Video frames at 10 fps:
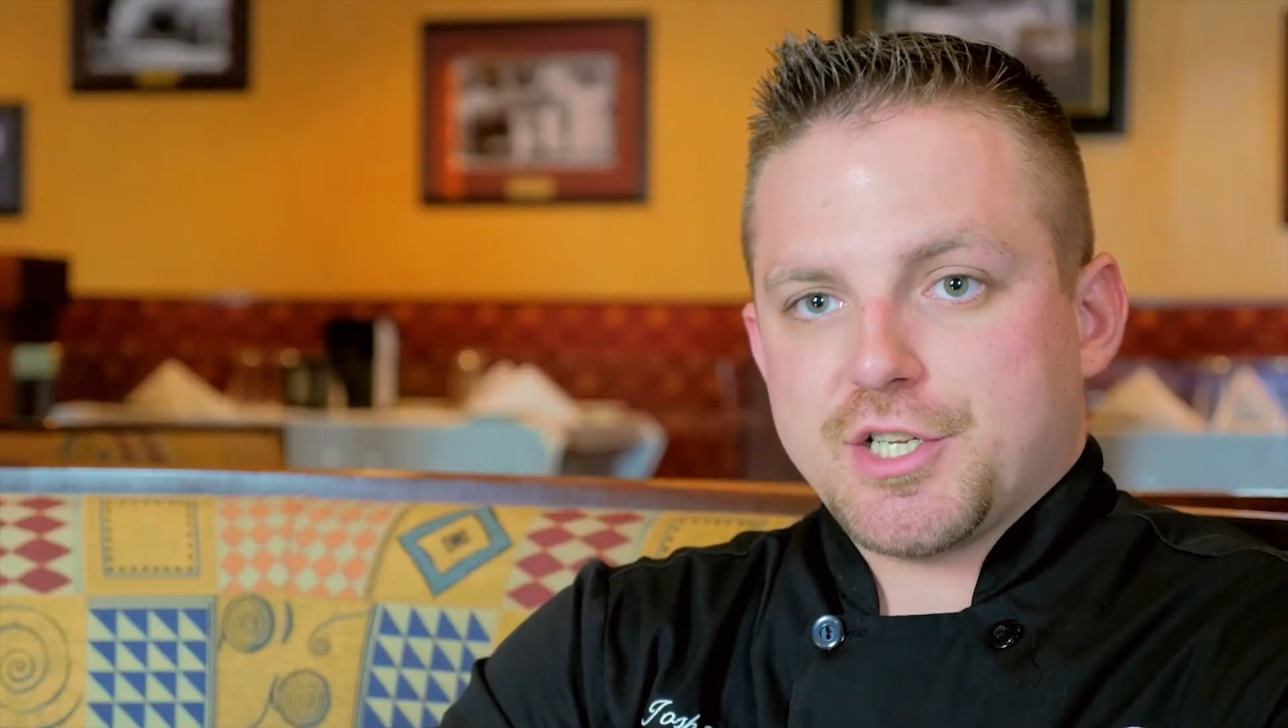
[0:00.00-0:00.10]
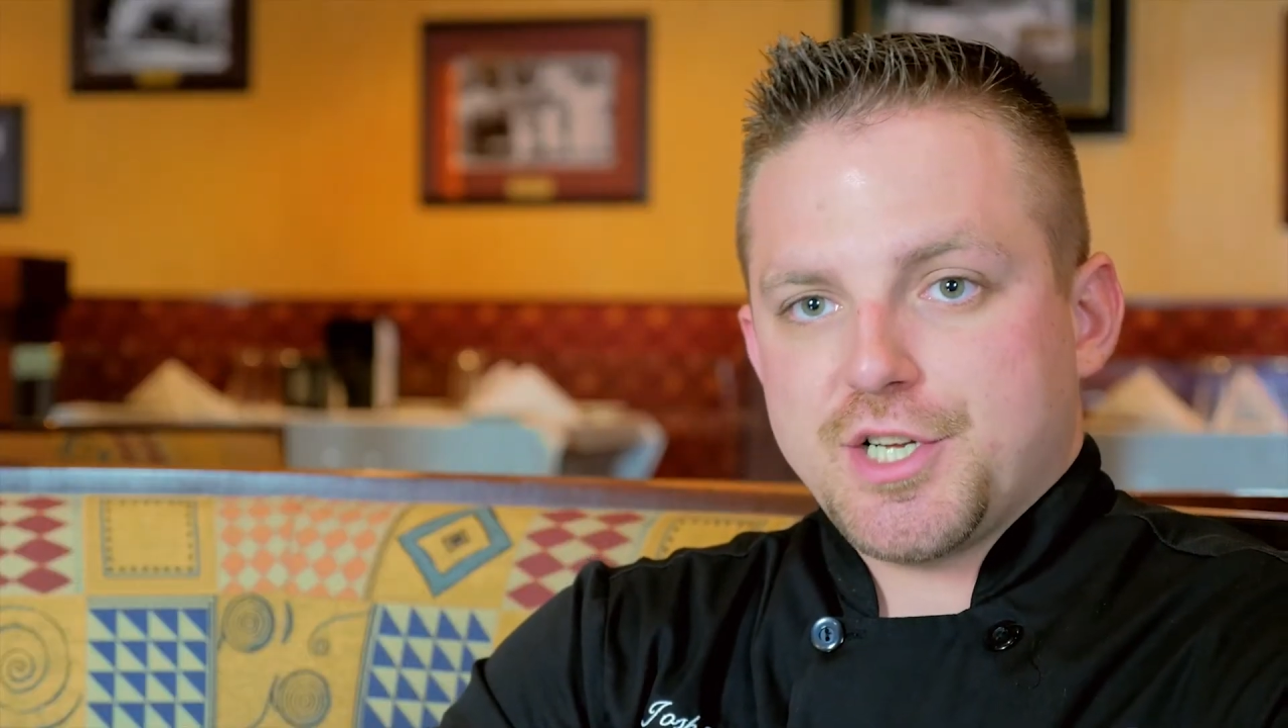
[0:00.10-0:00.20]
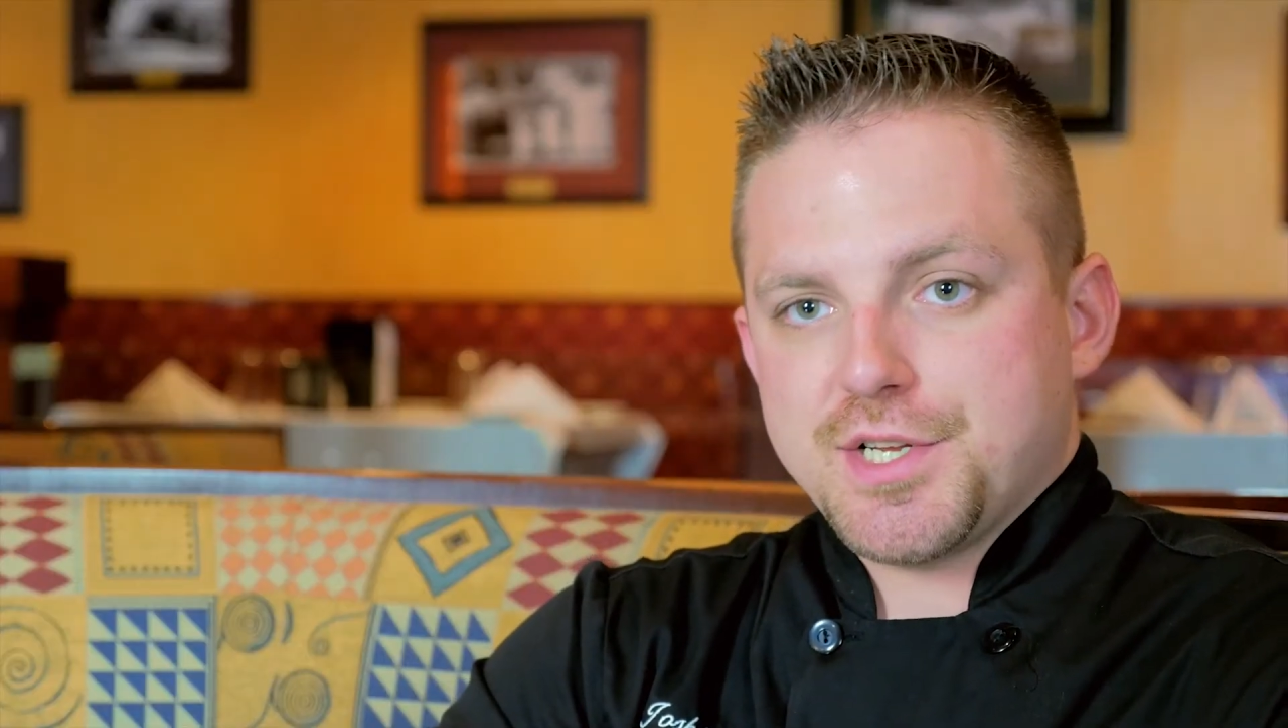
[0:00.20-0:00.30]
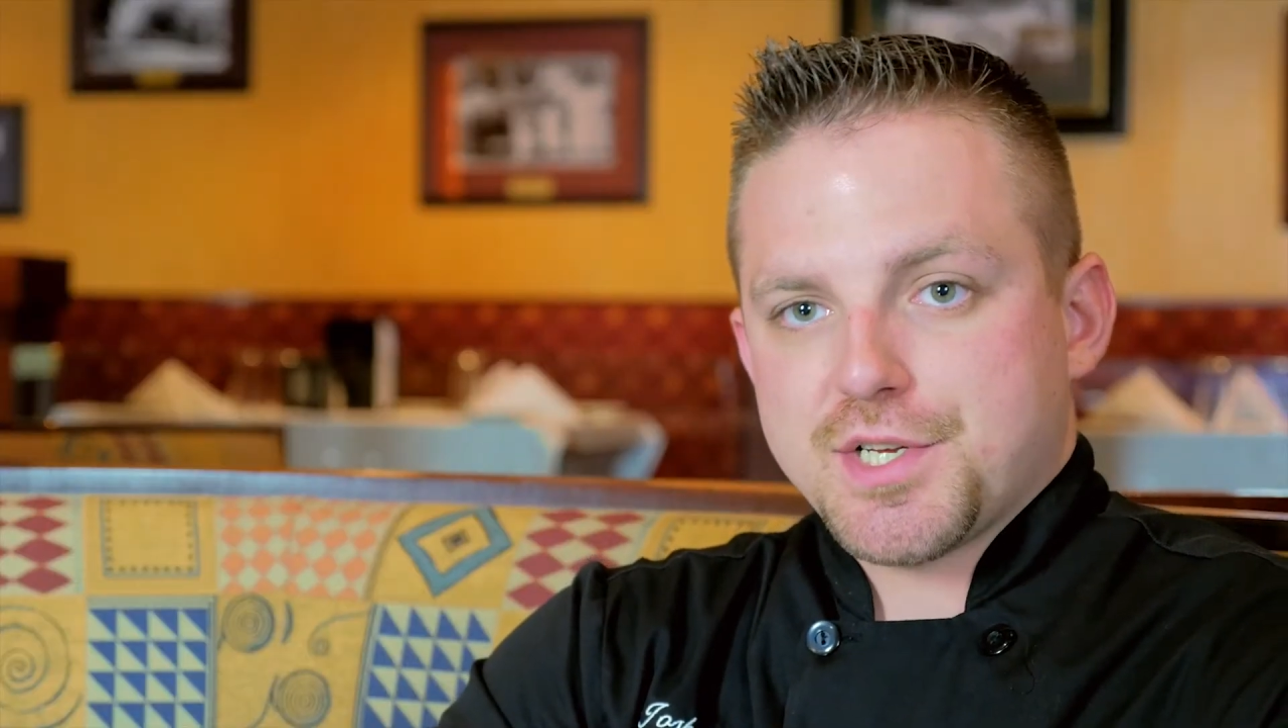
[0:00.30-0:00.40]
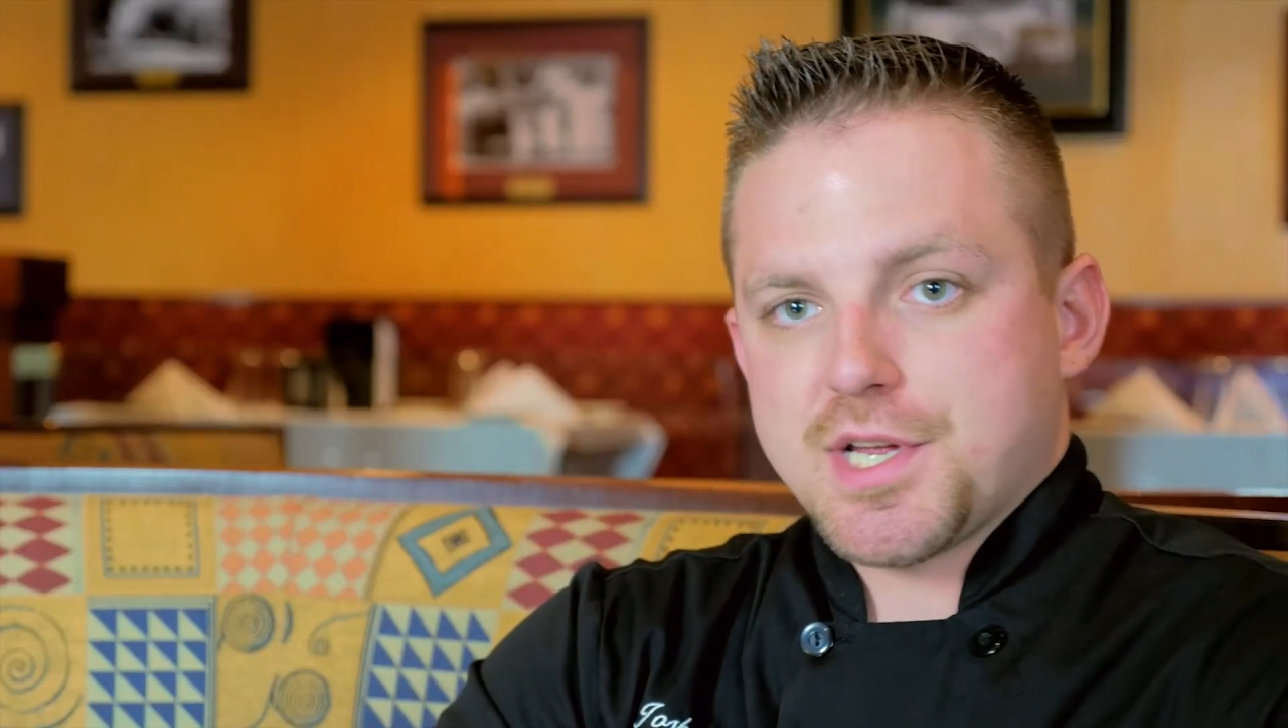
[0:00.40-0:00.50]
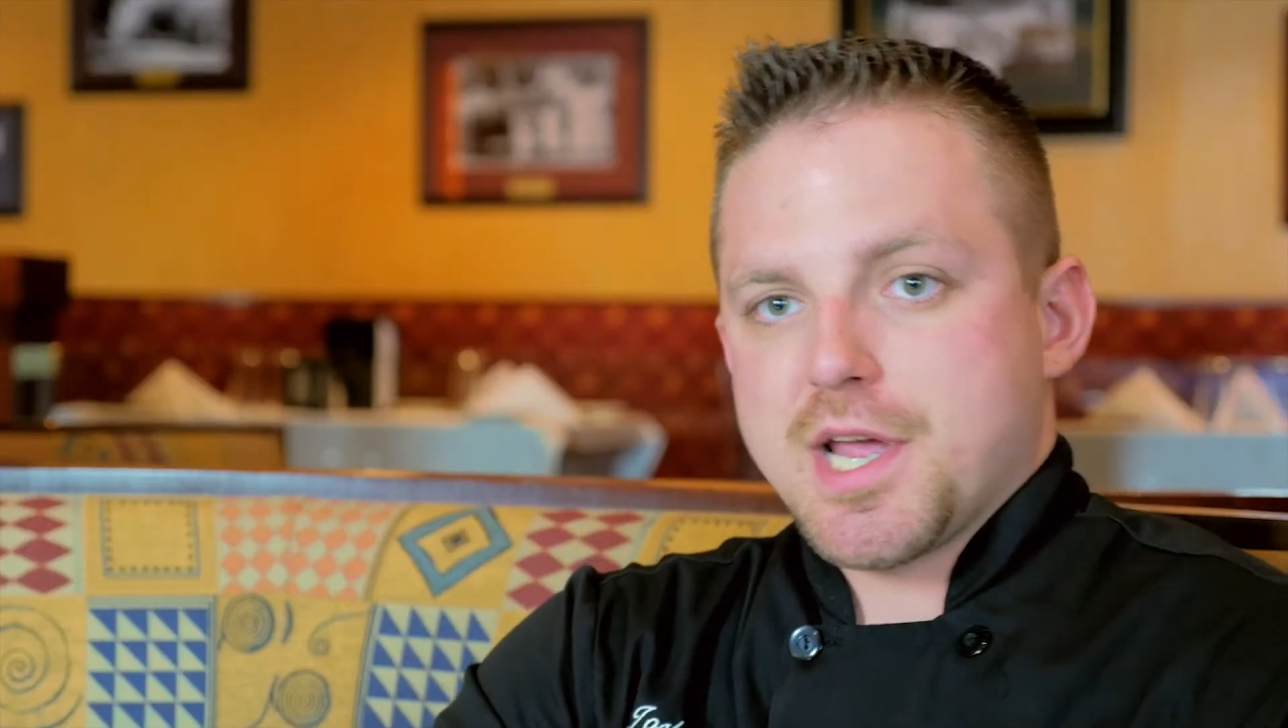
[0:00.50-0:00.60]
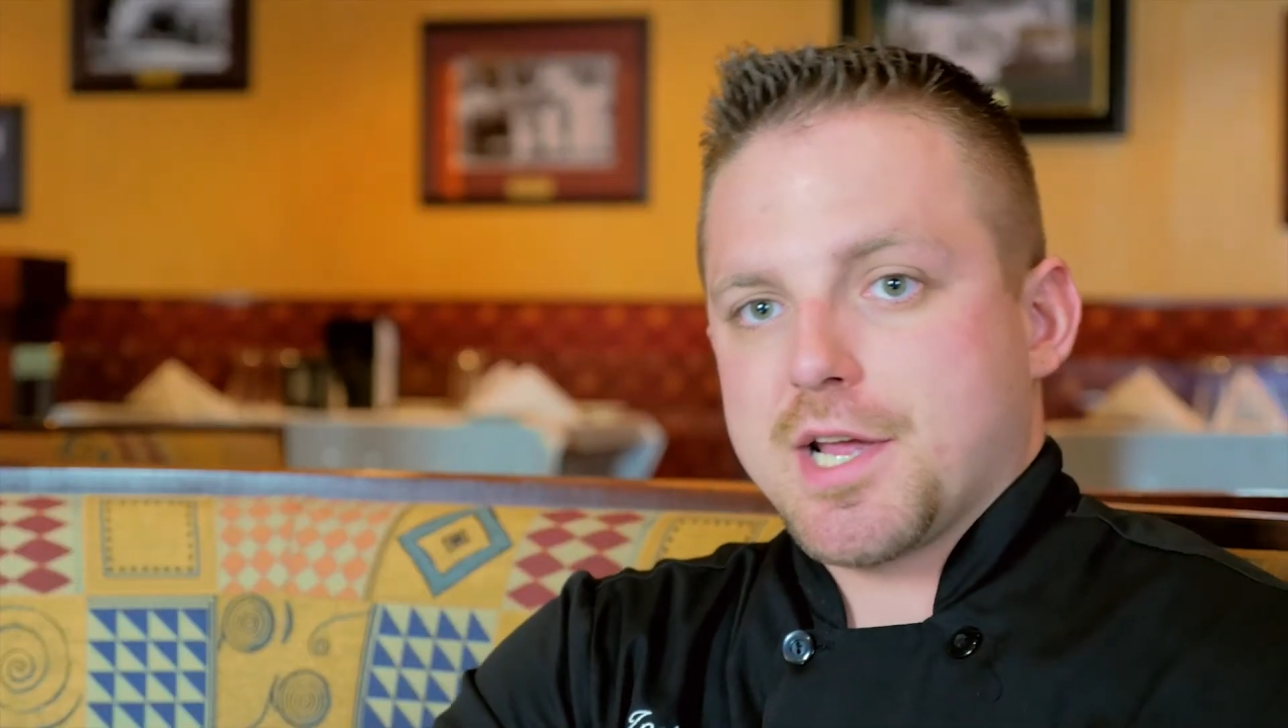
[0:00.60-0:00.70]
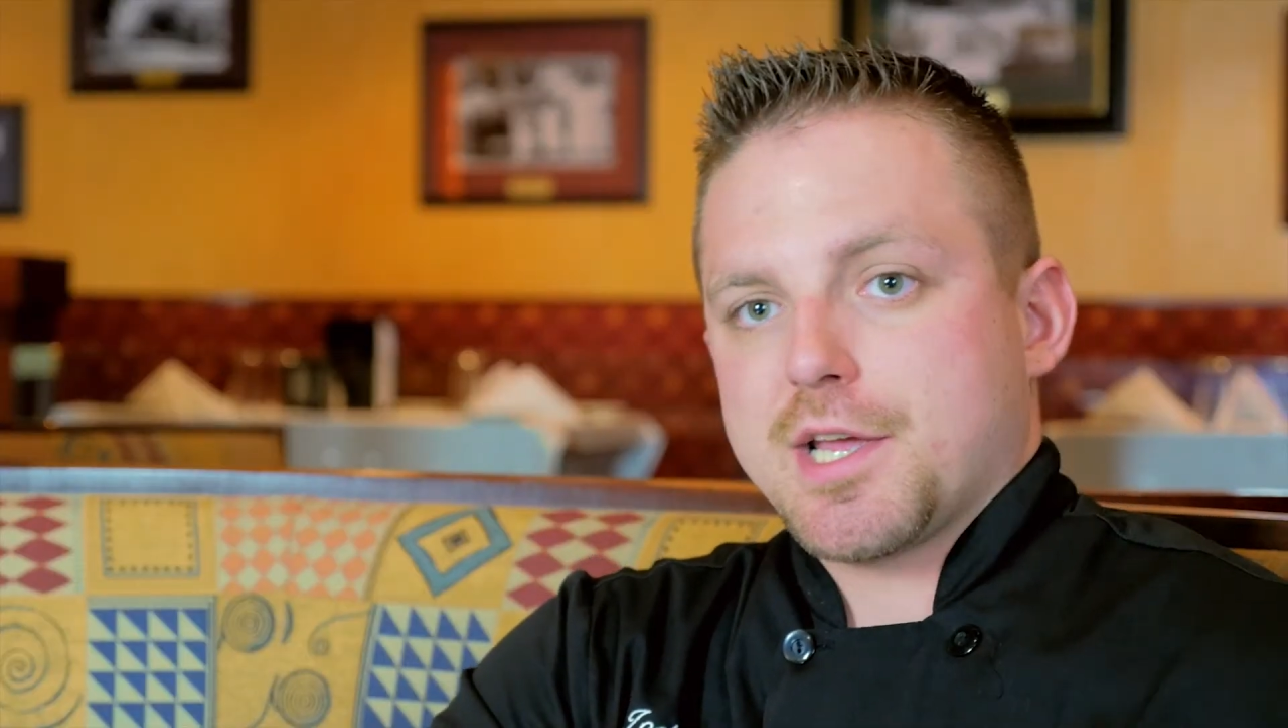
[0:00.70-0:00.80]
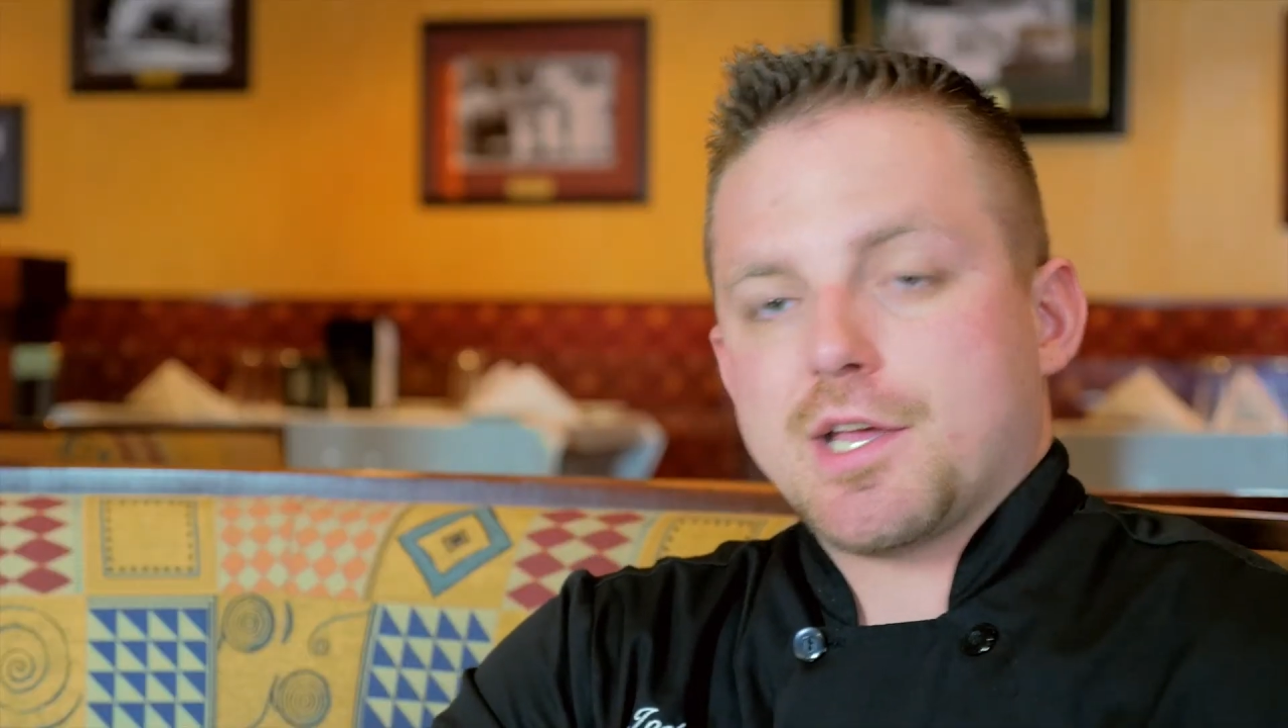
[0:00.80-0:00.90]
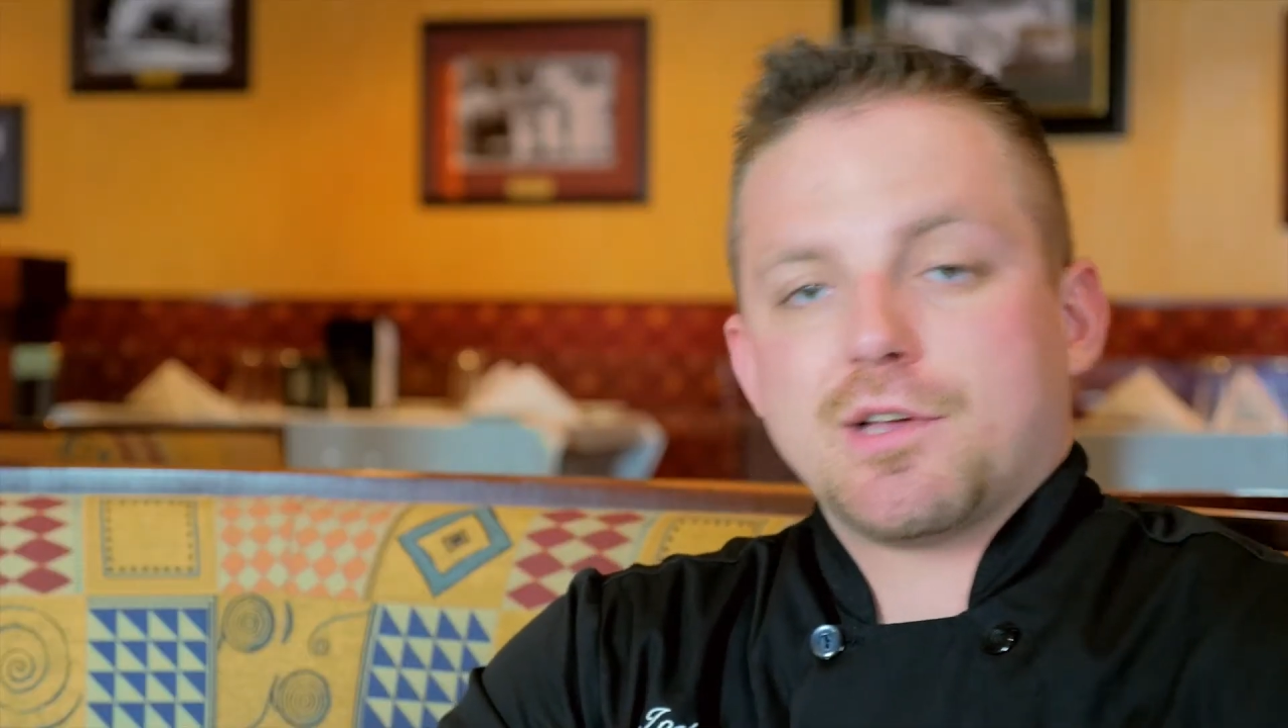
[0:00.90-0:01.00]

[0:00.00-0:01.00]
cheesecake,